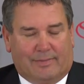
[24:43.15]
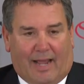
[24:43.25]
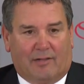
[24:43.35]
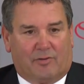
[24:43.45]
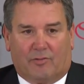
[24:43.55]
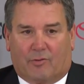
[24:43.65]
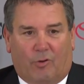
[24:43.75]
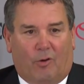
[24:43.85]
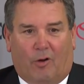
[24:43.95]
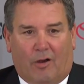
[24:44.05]
down to the
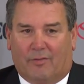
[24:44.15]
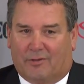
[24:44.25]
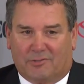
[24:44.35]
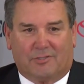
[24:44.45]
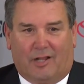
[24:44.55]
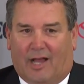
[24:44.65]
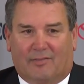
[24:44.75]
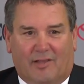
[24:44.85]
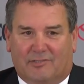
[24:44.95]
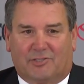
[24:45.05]
core, there's a
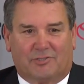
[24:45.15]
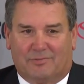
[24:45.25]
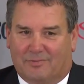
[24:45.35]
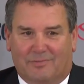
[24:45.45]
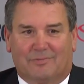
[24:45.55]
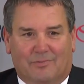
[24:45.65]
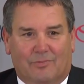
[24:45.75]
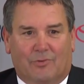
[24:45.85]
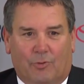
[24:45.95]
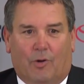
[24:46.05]
lot that's
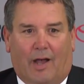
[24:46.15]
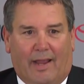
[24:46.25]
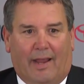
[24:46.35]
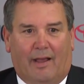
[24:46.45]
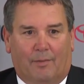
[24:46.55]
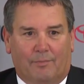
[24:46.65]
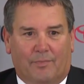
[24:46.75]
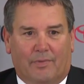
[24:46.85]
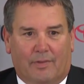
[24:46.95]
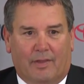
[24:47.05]
who I am.
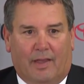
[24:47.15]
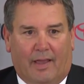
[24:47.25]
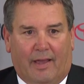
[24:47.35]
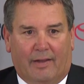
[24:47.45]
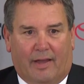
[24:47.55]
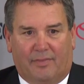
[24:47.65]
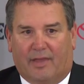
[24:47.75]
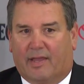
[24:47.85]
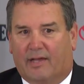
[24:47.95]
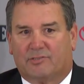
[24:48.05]
And I
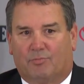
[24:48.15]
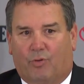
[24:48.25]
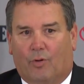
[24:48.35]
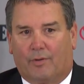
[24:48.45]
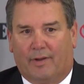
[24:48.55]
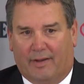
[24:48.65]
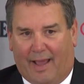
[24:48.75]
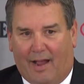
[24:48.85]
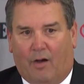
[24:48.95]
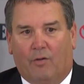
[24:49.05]
think that's important in
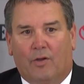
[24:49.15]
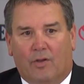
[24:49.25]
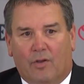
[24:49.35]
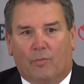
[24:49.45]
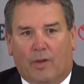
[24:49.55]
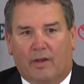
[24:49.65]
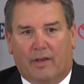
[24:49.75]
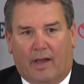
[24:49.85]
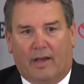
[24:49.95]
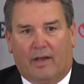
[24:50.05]
how
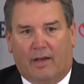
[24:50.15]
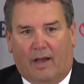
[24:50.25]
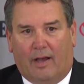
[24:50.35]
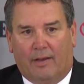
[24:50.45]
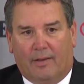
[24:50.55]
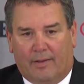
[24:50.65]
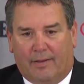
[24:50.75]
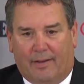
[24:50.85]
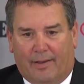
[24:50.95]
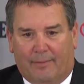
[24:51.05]
we uh, uh,
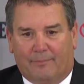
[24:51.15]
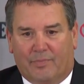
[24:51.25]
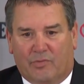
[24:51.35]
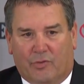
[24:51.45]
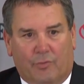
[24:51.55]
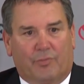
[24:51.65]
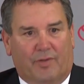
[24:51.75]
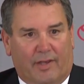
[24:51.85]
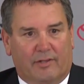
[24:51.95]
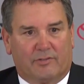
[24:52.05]
um, do
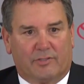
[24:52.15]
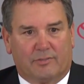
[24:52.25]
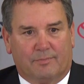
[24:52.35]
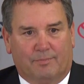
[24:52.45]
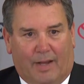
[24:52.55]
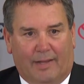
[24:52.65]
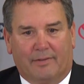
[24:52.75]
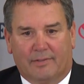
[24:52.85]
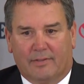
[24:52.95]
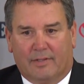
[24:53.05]
things.
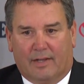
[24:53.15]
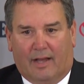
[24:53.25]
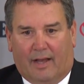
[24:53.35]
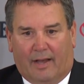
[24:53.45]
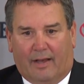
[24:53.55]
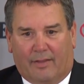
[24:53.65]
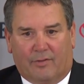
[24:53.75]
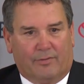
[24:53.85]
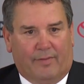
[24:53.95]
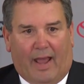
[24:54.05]
But uh,
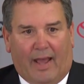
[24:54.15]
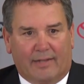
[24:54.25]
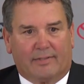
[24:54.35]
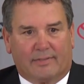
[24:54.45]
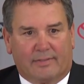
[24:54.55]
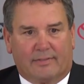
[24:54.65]
other than that,